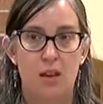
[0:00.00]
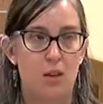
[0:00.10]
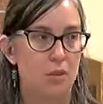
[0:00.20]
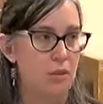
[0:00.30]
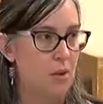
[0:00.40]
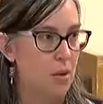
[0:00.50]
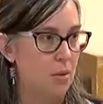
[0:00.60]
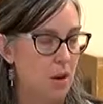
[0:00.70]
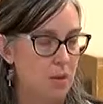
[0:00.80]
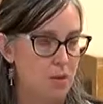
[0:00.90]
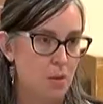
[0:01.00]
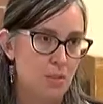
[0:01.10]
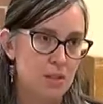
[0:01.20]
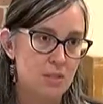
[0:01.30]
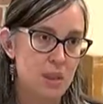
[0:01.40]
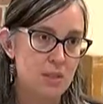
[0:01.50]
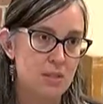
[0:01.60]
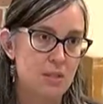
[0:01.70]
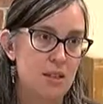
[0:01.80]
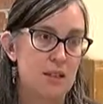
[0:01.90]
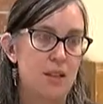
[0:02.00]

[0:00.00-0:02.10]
go to our Parks and Open Space